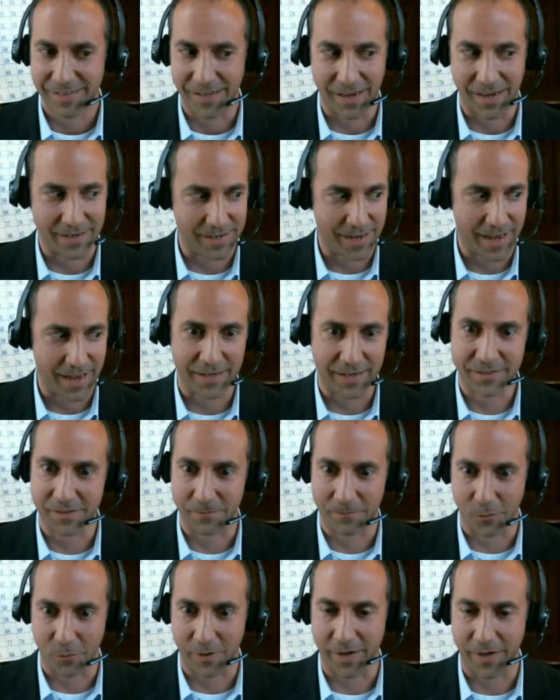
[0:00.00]
I asked
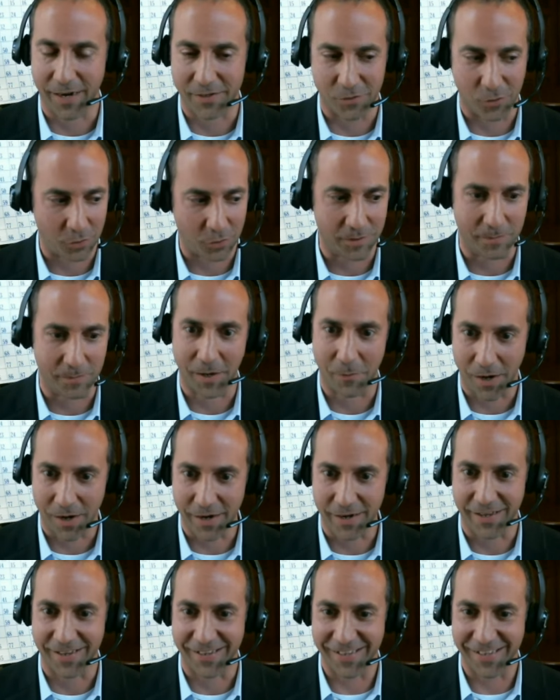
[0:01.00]
them for it. I told them I
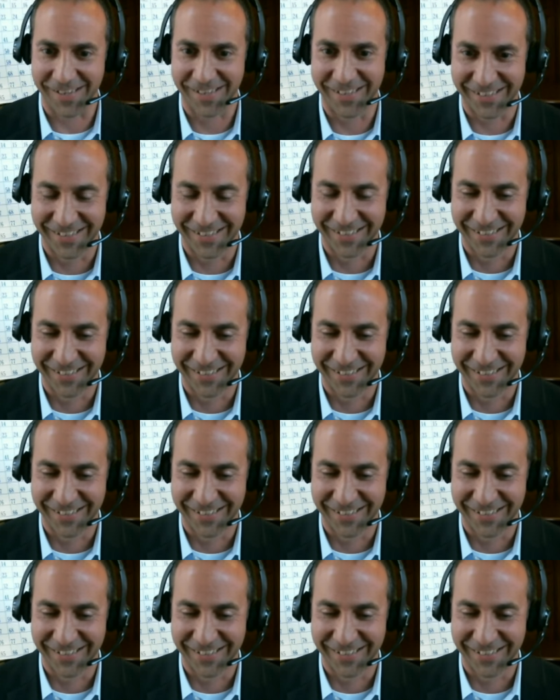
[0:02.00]
want it.